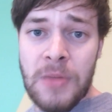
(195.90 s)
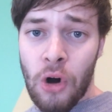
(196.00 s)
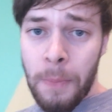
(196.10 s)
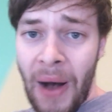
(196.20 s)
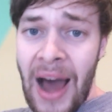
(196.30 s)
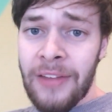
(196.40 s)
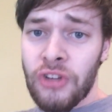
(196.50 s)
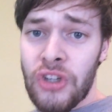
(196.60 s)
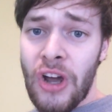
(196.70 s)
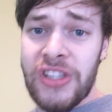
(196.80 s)
They're a part
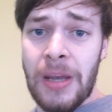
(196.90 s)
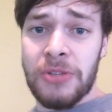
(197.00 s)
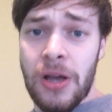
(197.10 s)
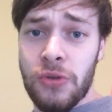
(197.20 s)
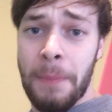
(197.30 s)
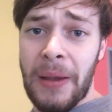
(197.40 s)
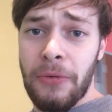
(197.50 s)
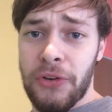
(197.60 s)
of you. Sometimes when people